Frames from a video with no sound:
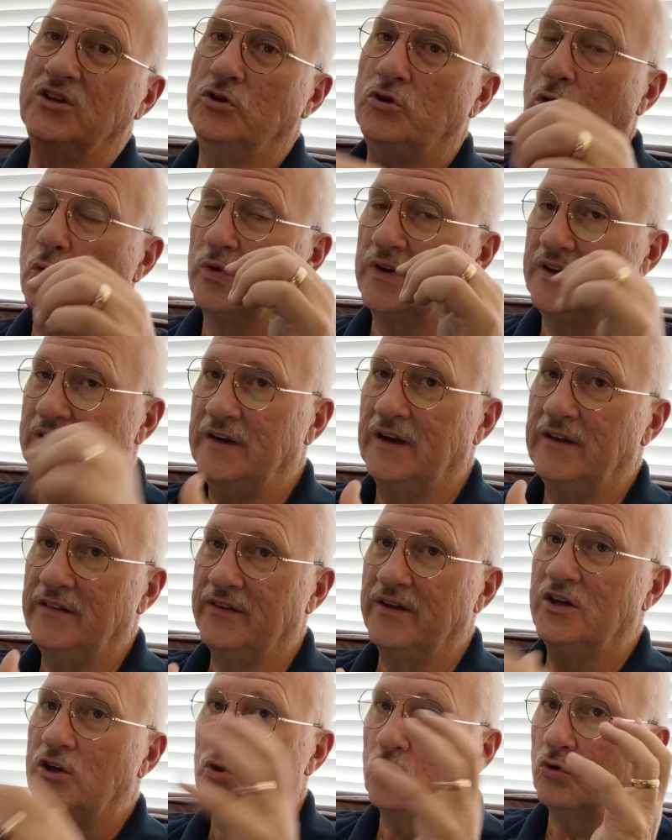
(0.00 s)
You don't eat
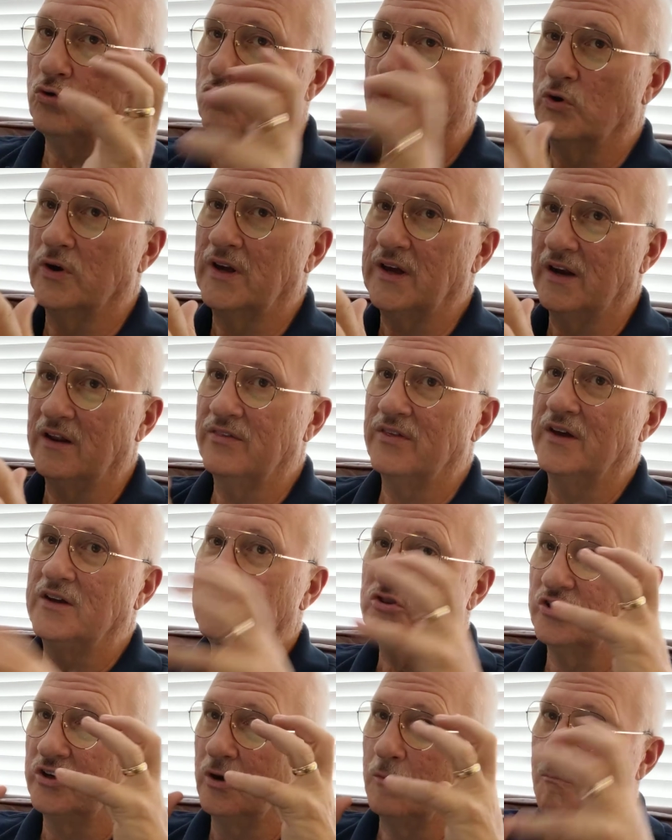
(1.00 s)
anything, you don't drink anything
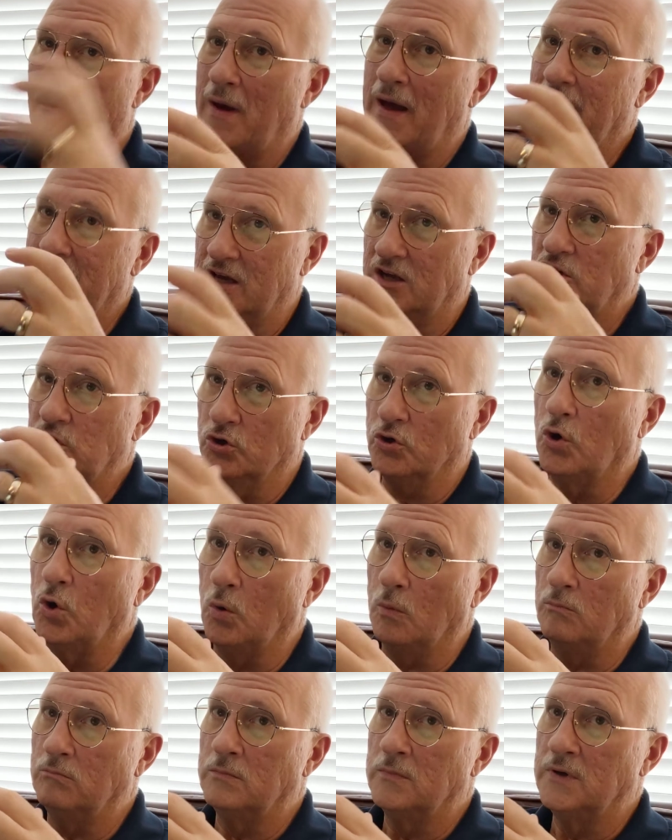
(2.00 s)
till you're back in your
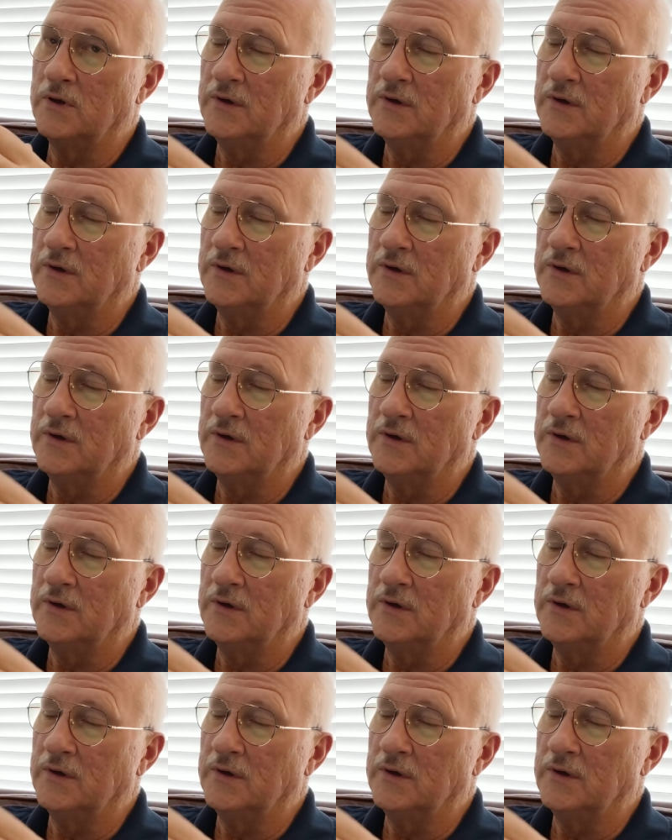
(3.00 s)
home.